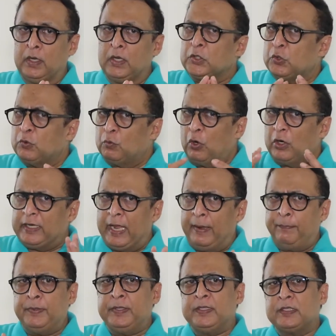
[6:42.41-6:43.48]
So what
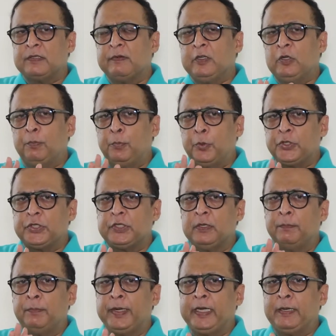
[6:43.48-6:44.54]
happens when you push the
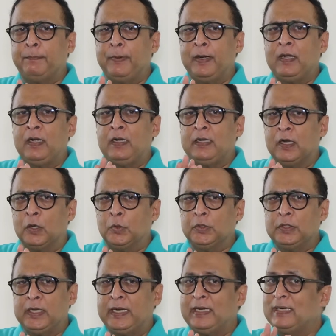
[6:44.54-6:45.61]
brake pedal
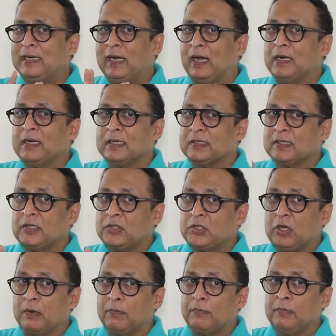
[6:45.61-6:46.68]
down and car doesn't
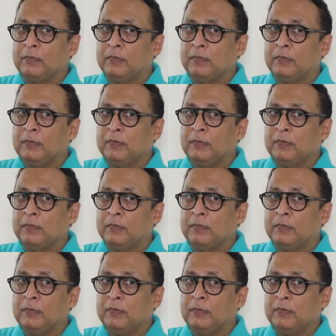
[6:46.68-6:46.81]
stop?